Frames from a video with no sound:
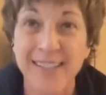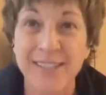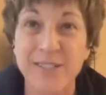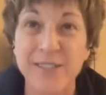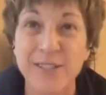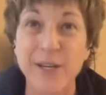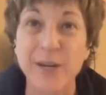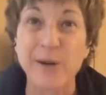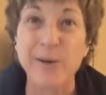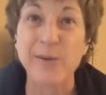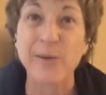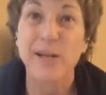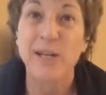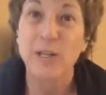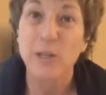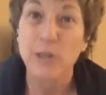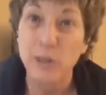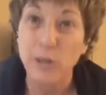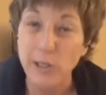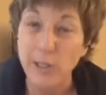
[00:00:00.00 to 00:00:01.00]
So
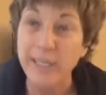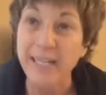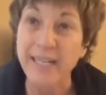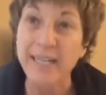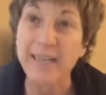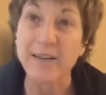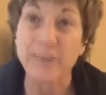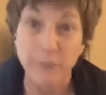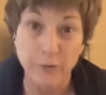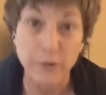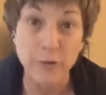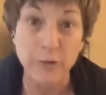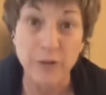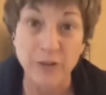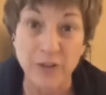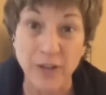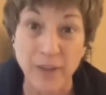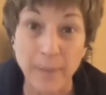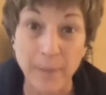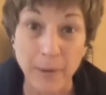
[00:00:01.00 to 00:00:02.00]
look at food
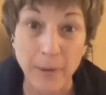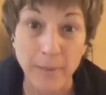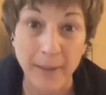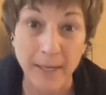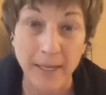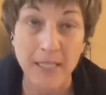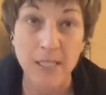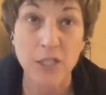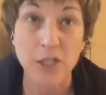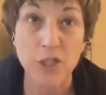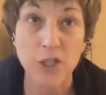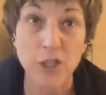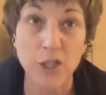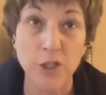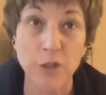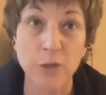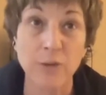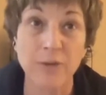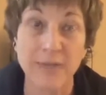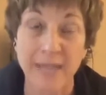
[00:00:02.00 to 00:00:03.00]
supplements
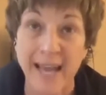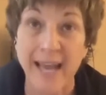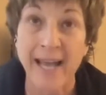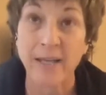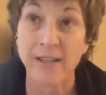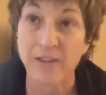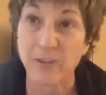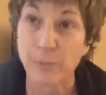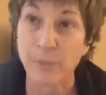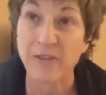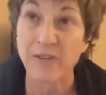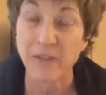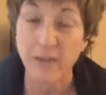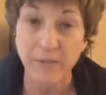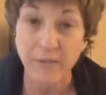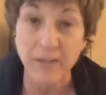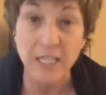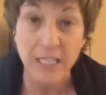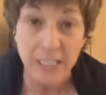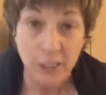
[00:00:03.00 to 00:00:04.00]
that
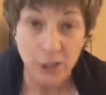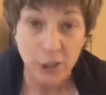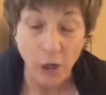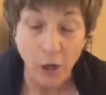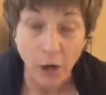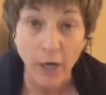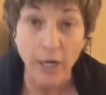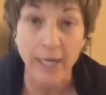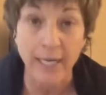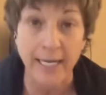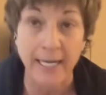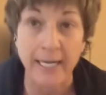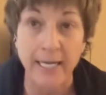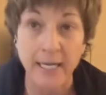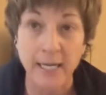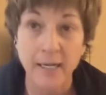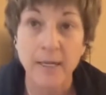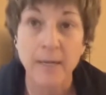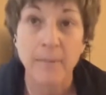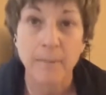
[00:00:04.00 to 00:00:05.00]
specifically
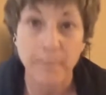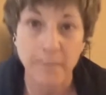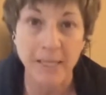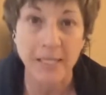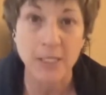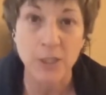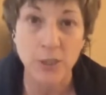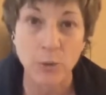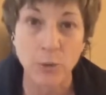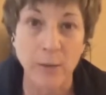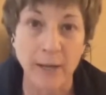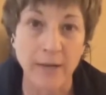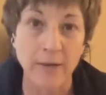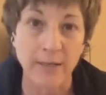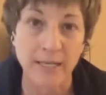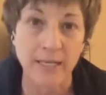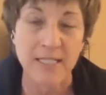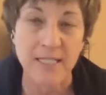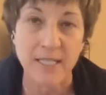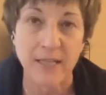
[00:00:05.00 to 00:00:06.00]
target mental
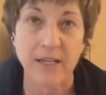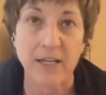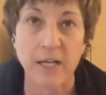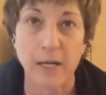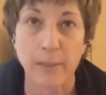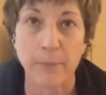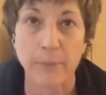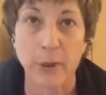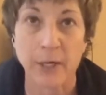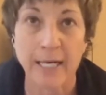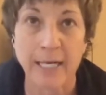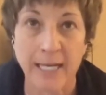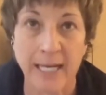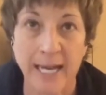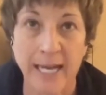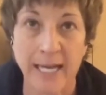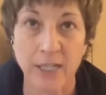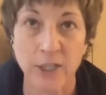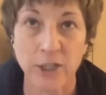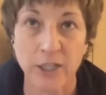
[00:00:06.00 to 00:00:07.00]
wellness and the gut-brain
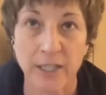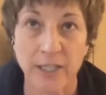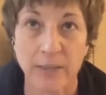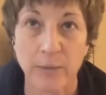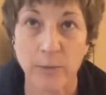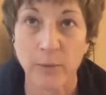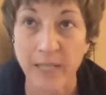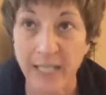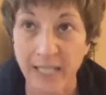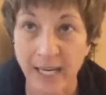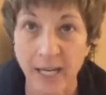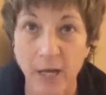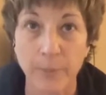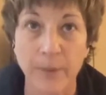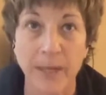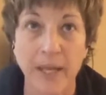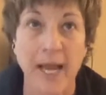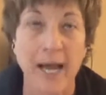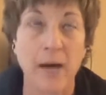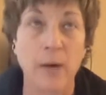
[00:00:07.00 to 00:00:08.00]
connection, and we can help
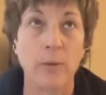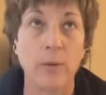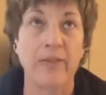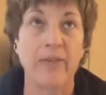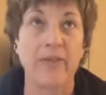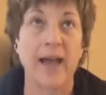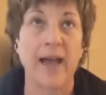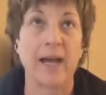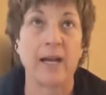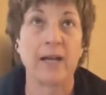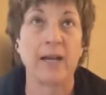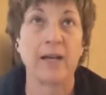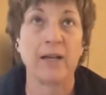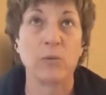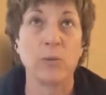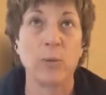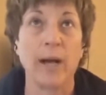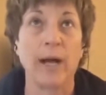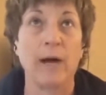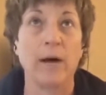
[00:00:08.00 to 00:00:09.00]
you out with that
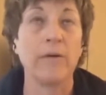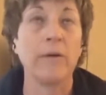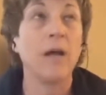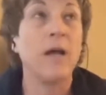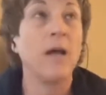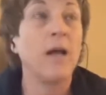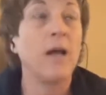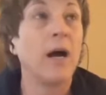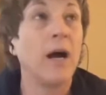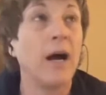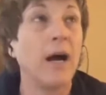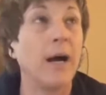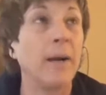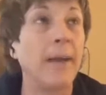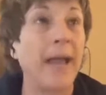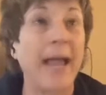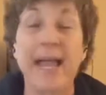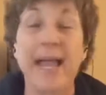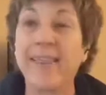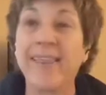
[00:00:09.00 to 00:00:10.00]
as well.
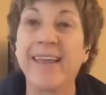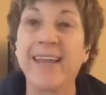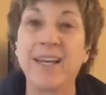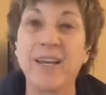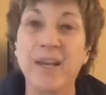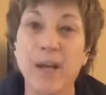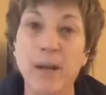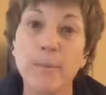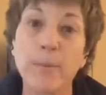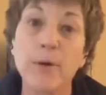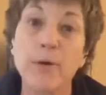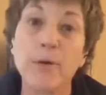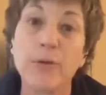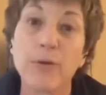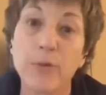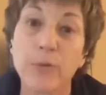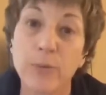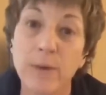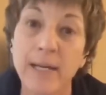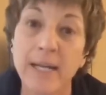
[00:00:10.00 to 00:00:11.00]
And then number
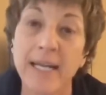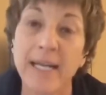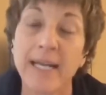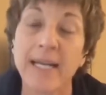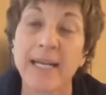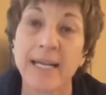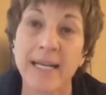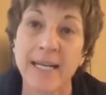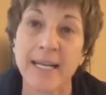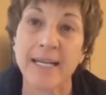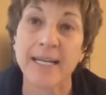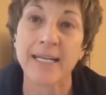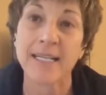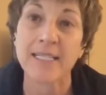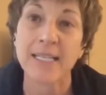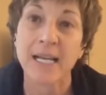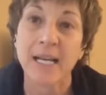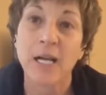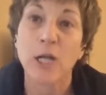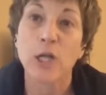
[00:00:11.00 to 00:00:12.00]
3
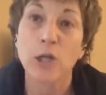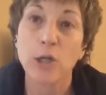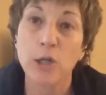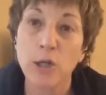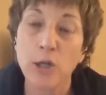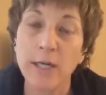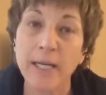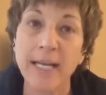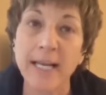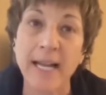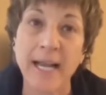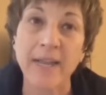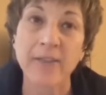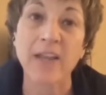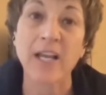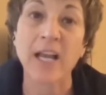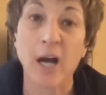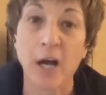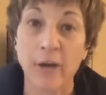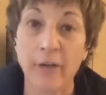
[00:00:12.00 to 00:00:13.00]
is looking at
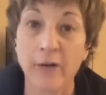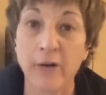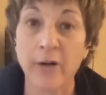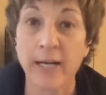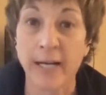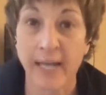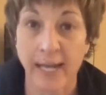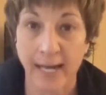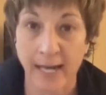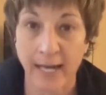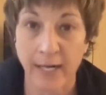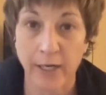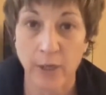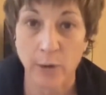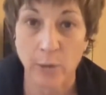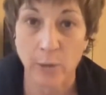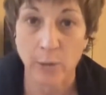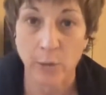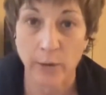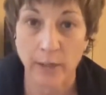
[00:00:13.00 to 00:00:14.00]
the other
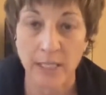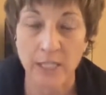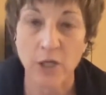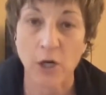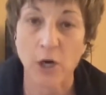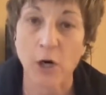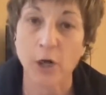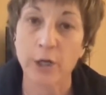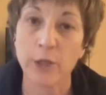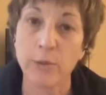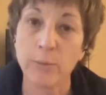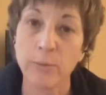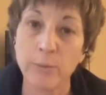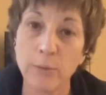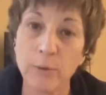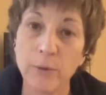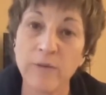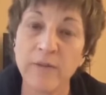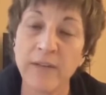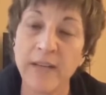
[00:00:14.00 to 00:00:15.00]
categories. Are you
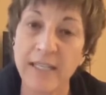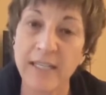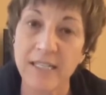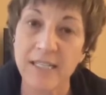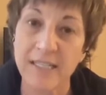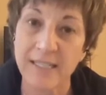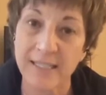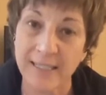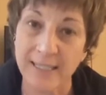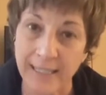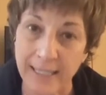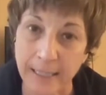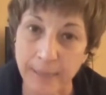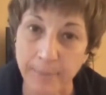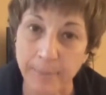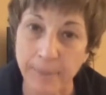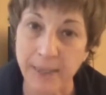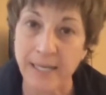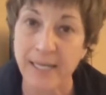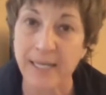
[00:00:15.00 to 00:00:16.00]
moving,
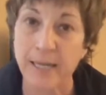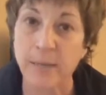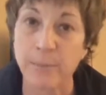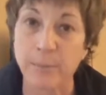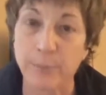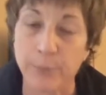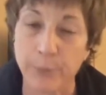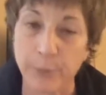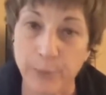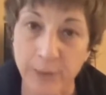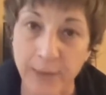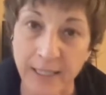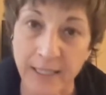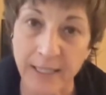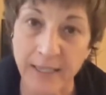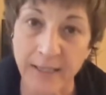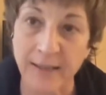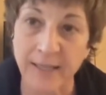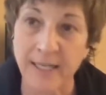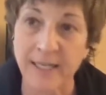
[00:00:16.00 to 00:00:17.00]
sleeping,
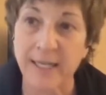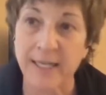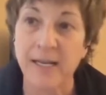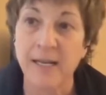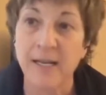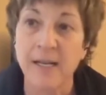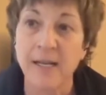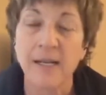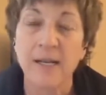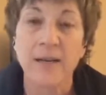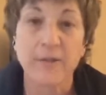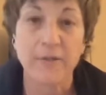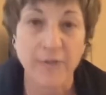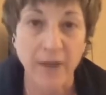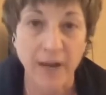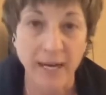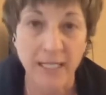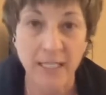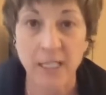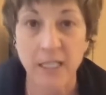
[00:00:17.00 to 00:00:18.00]
breathing,
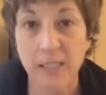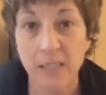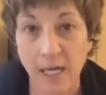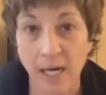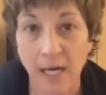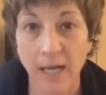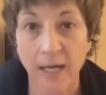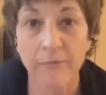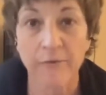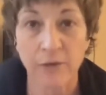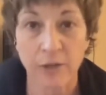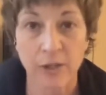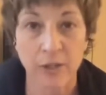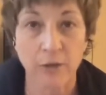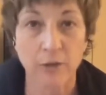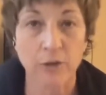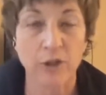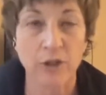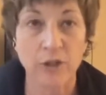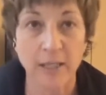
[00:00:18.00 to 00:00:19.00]
finding time for
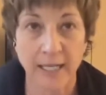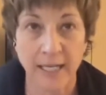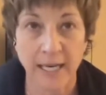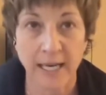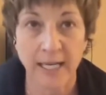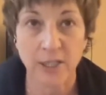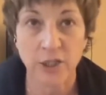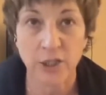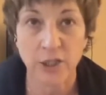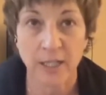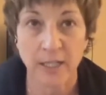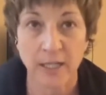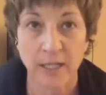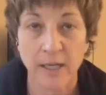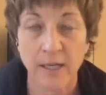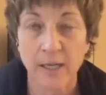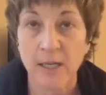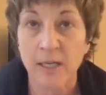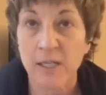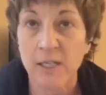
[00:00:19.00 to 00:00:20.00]
social connection?
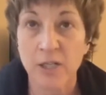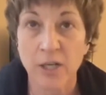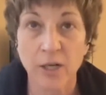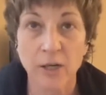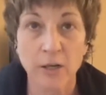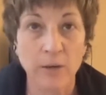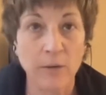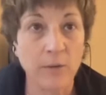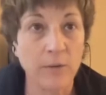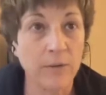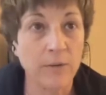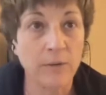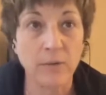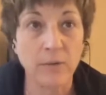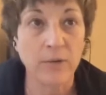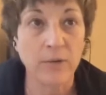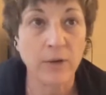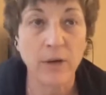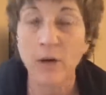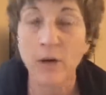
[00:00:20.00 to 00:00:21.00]
So
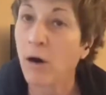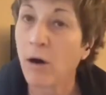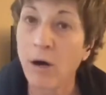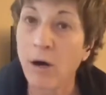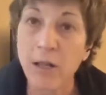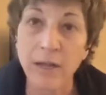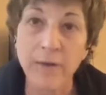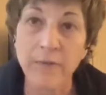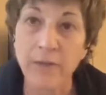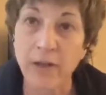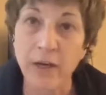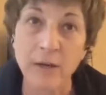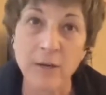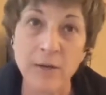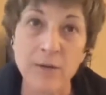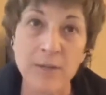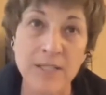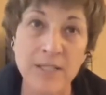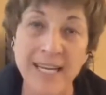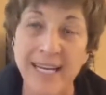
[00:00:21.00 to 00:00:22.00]
all of
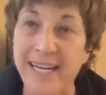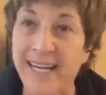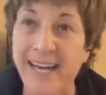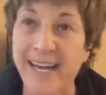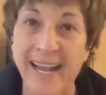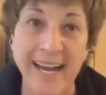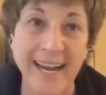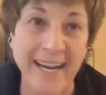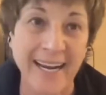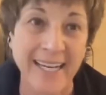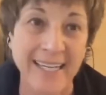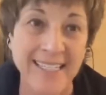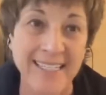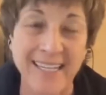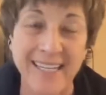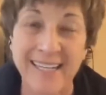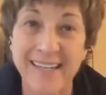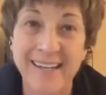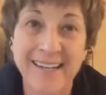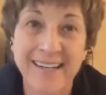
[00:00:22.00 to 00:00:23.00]
those in hand,
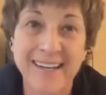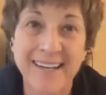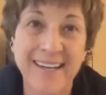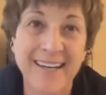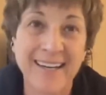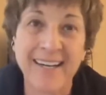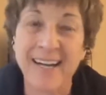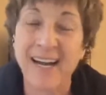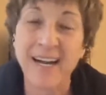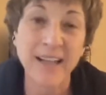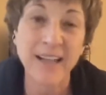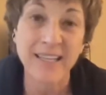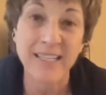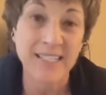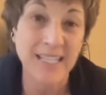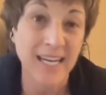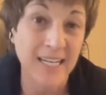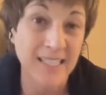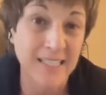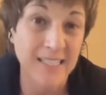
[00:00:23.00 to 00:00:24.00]
and none of this
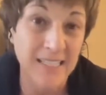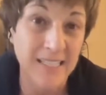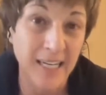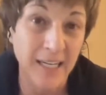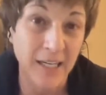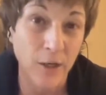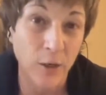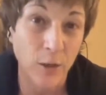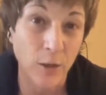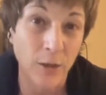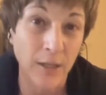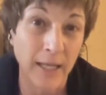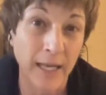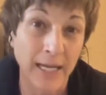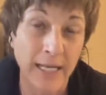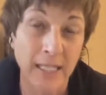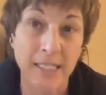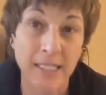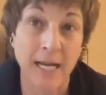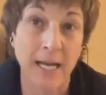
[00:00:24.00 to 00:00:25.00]
has to take a whole
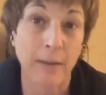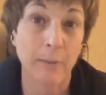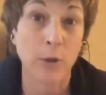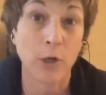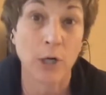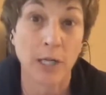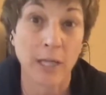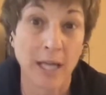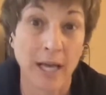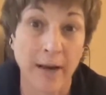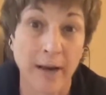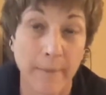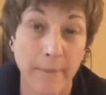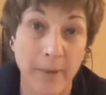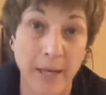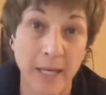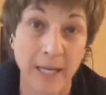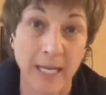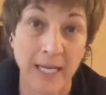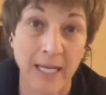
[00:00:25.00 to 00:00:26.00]
lot of time or a lot of
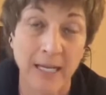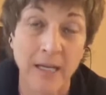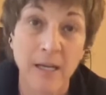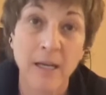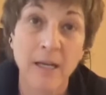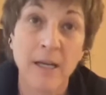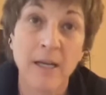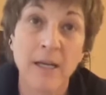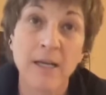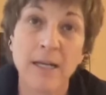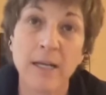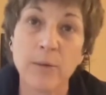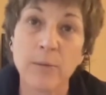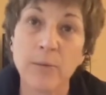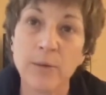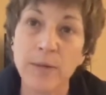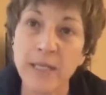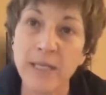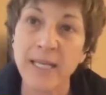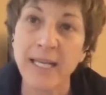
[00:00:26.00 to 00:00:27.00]
money, can
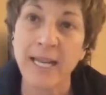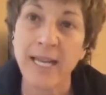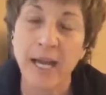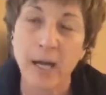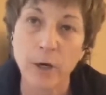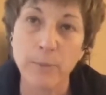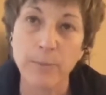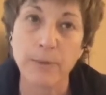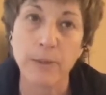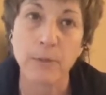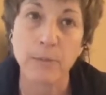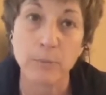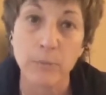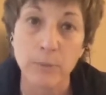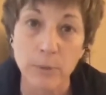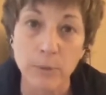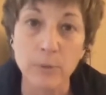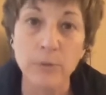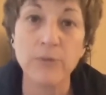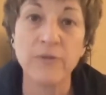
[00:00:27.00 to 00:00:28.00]
really help you
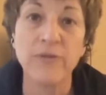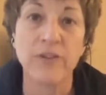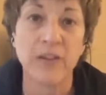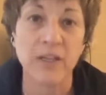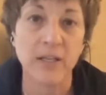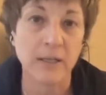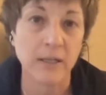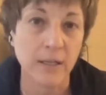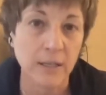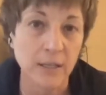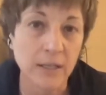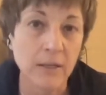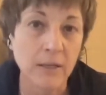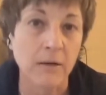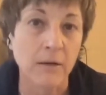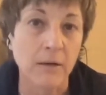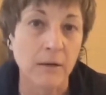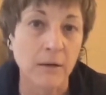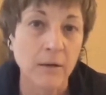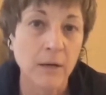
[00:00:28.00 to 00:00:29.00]
move the
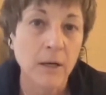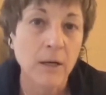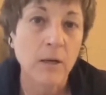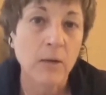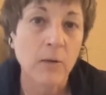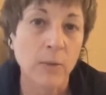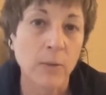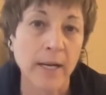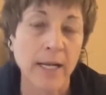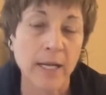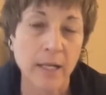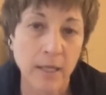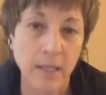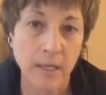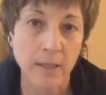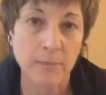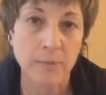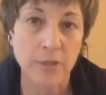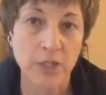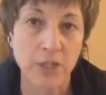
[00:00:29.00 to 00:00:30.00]
needle when it
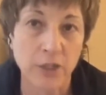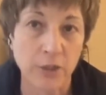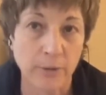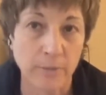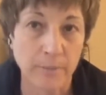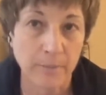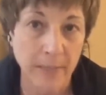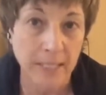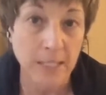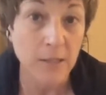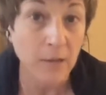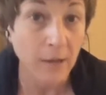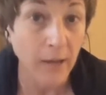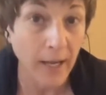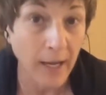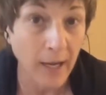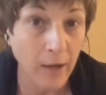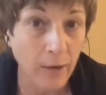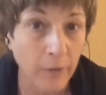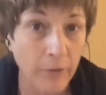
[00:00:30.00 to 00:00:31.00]
comes to your mental
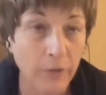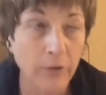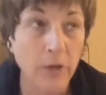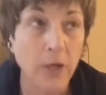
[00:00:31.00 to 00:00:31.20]
health,